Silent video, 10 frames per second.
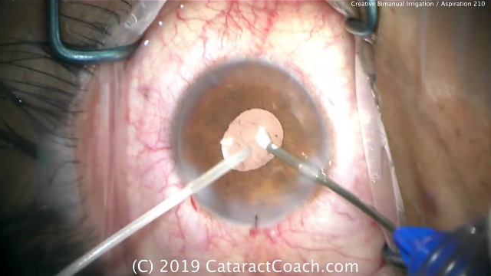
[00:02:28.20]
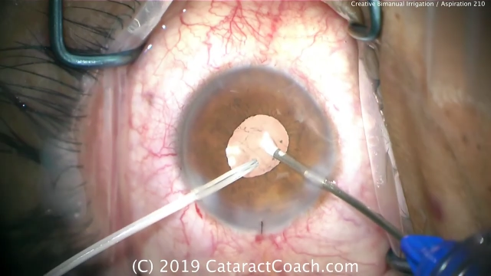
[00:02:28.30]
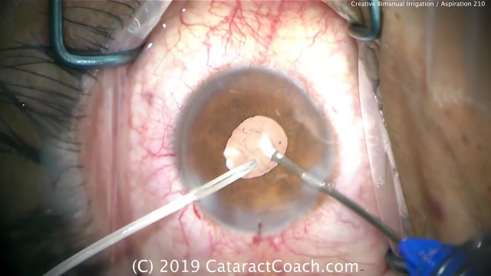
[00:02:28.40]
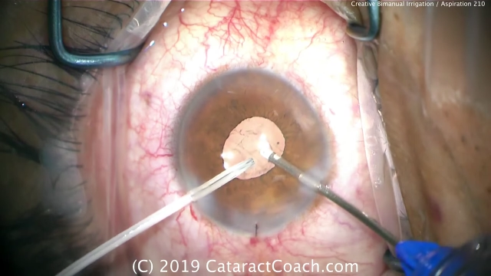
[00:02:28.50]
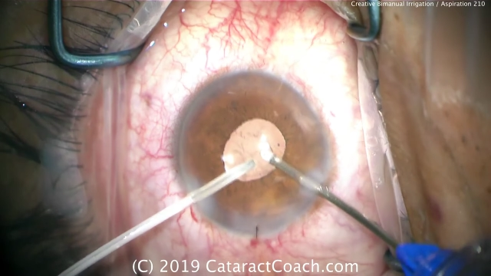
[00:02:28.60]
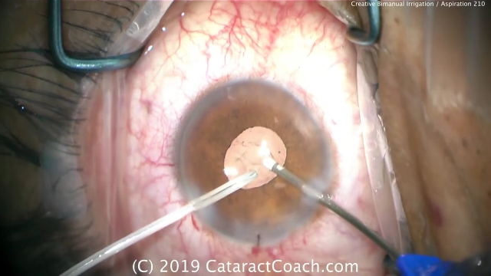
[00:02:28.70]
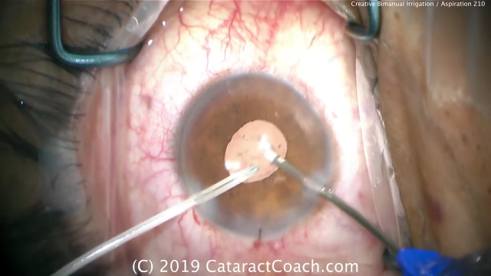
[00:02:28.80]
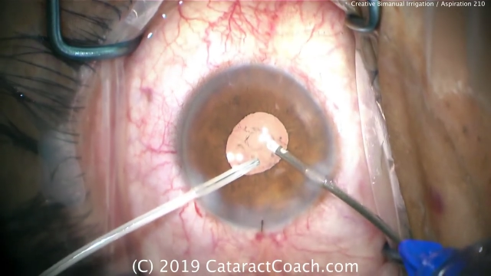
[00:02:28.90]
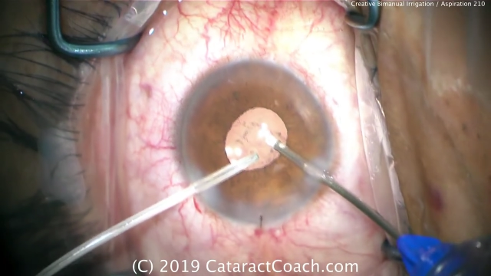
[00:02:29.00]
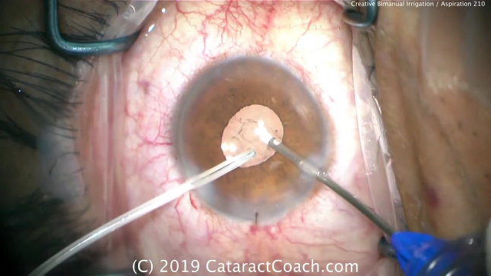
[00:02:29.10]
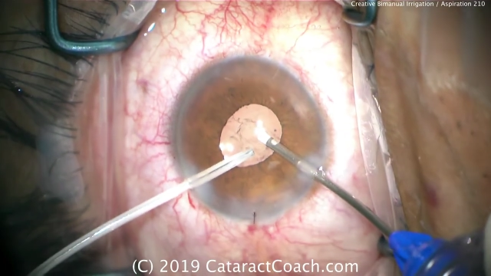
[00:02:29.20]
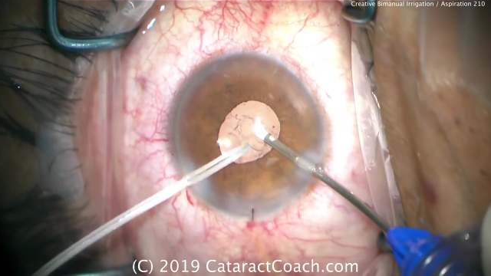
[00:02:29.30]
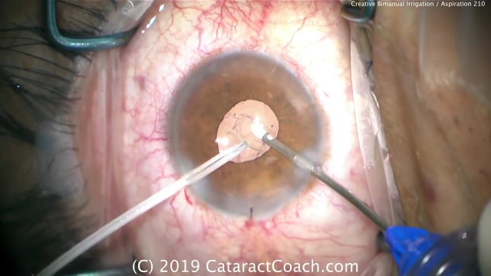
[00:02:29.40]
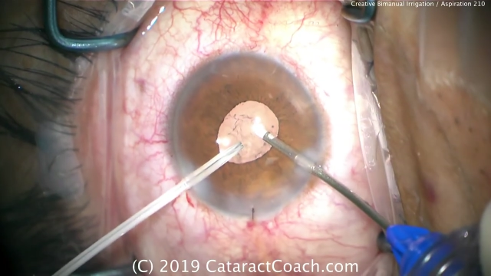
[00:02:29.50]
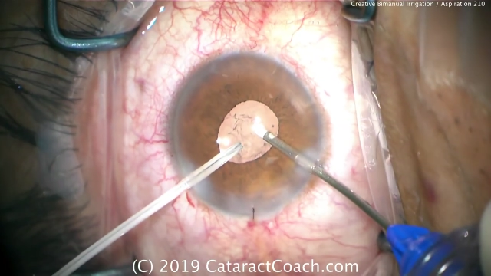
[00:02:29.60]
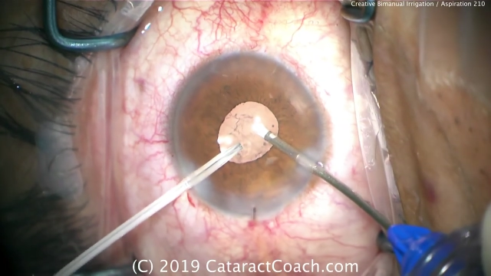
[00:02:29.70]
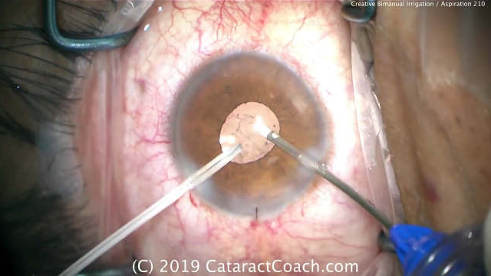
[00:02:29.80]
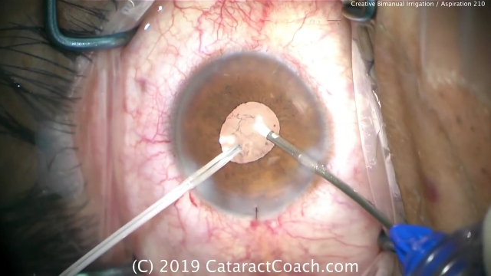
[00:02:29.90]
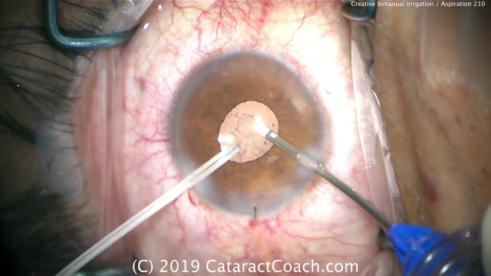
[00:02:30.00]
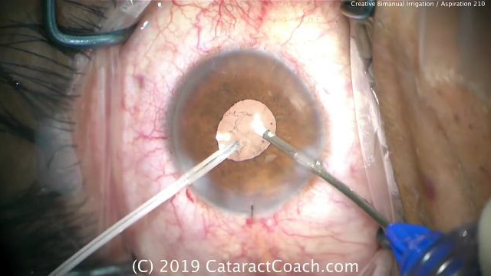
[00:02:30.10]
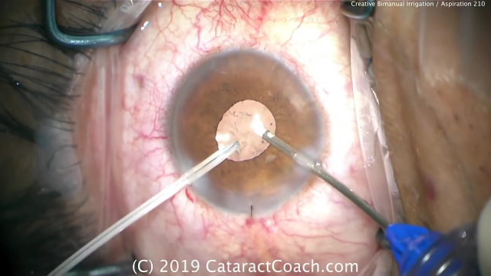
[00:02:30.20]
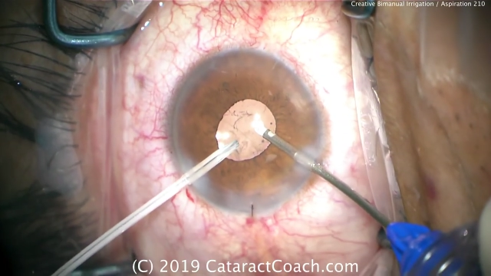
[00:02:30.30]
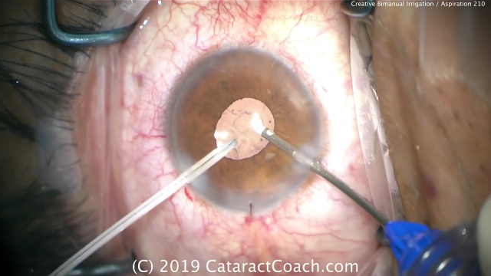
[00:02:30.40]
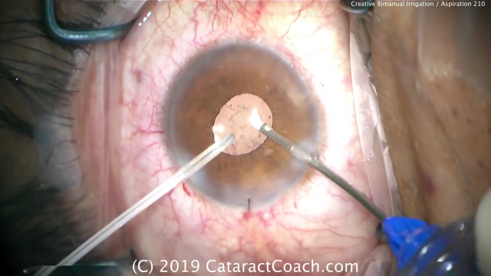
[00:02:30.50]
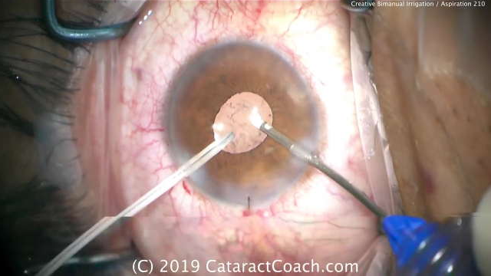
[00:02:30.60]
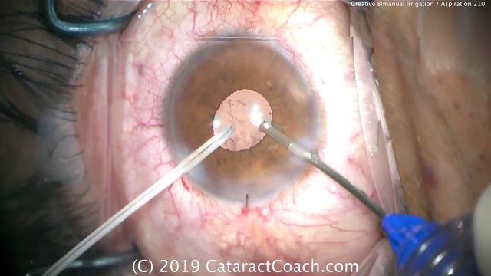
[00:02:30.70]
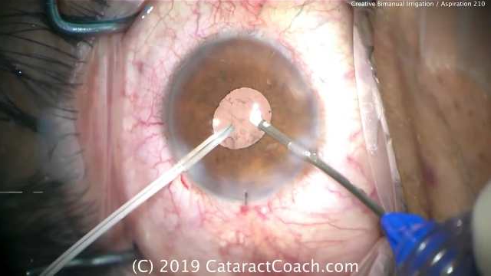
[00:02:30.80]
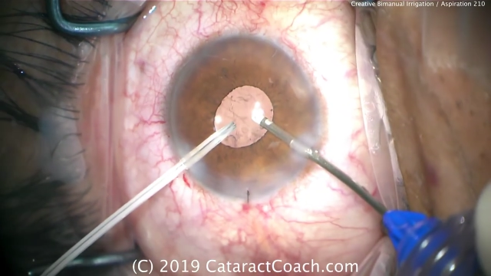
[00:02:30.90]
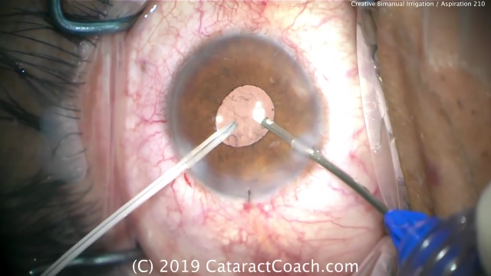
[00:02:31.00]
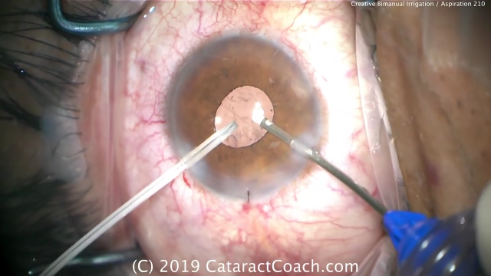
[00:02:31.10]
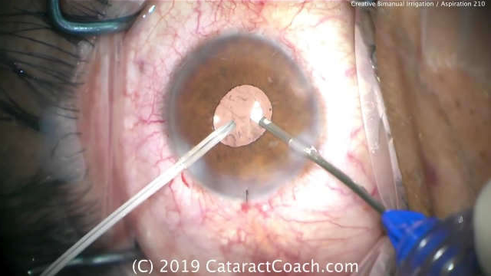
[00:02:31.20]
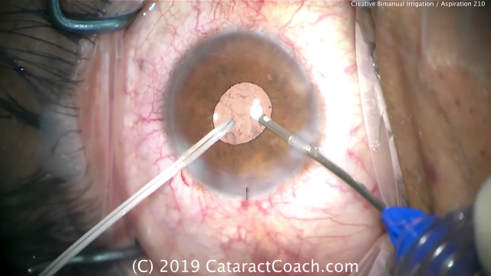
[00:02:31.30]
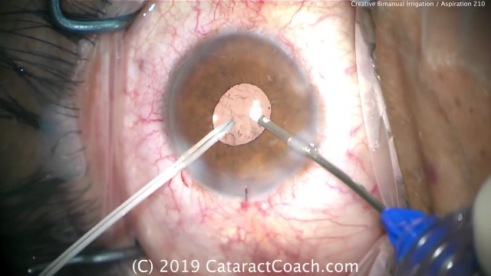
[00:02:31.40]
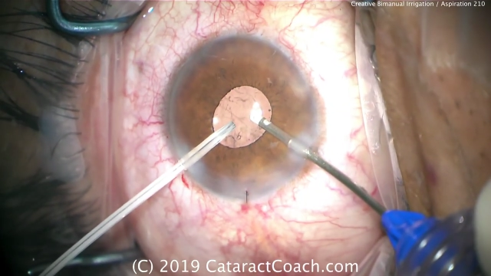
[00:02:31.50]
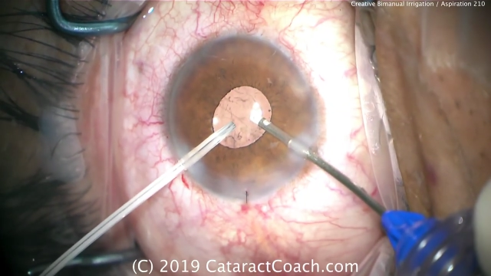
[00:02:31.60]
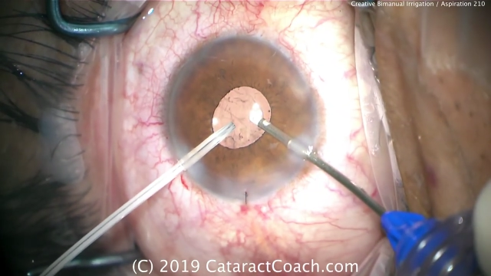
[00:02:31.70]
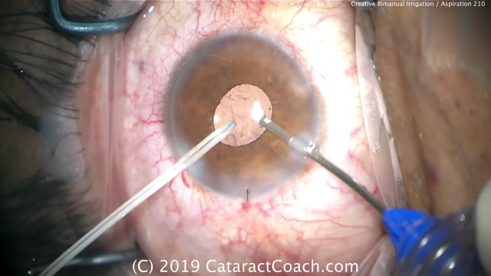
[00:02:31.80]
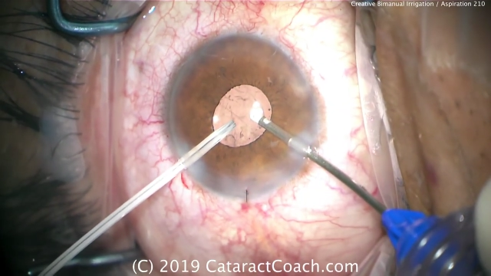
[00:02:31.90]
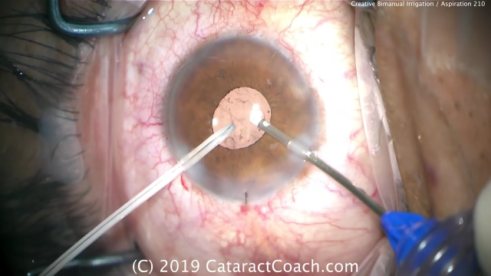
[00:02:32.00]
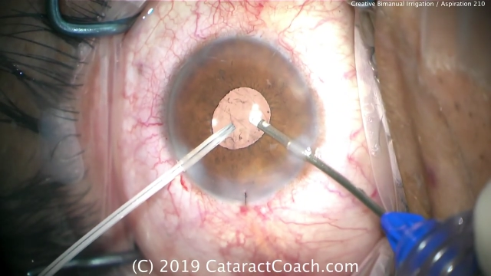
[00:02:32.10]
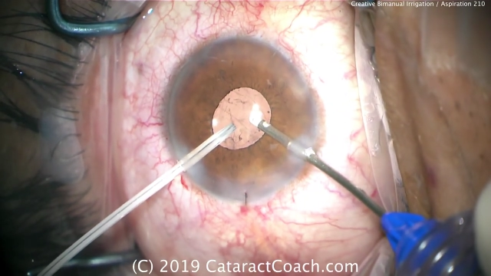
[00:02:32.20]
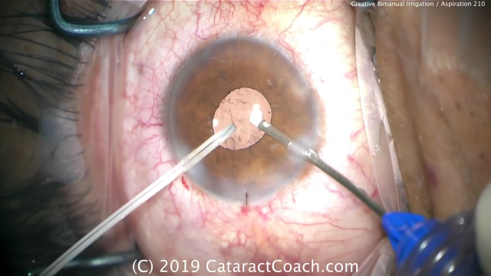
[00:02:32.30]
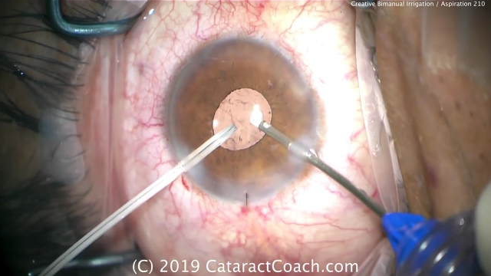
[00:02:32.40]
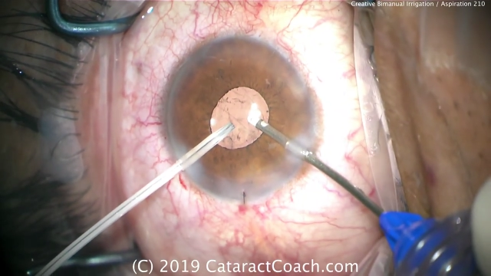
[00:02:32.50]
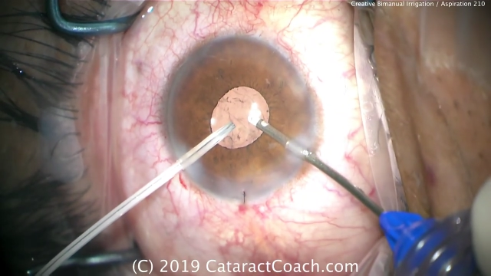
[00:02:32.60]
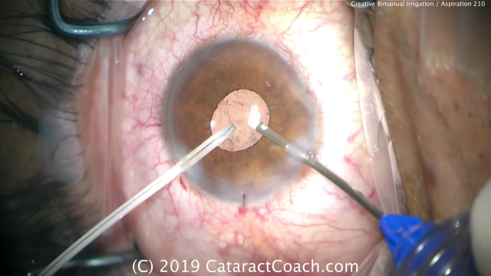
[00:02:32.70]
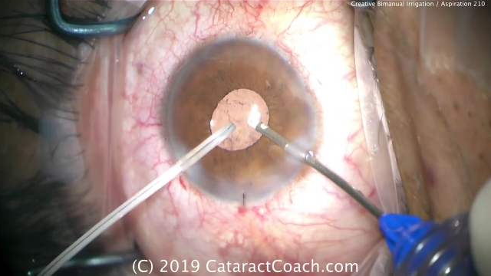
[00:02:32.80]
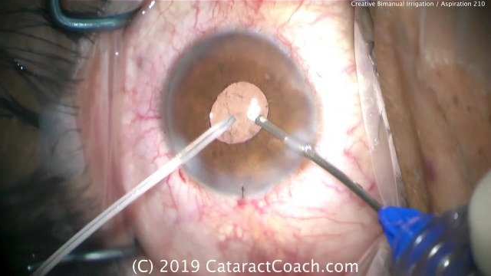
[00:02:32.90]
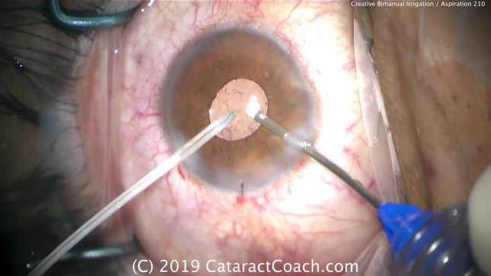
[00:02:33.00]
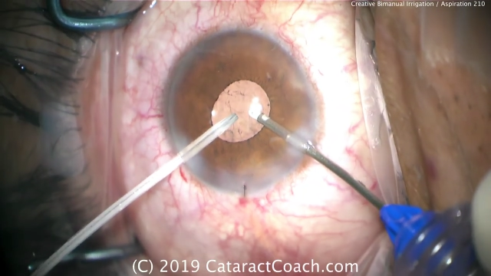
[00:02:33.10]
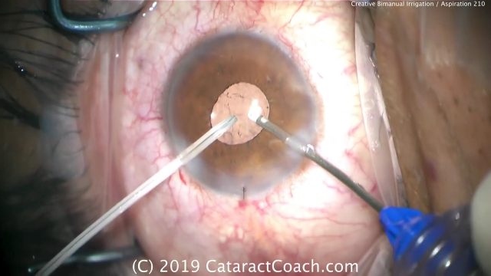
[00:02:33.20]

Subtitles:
Nobody's mouth can be seen.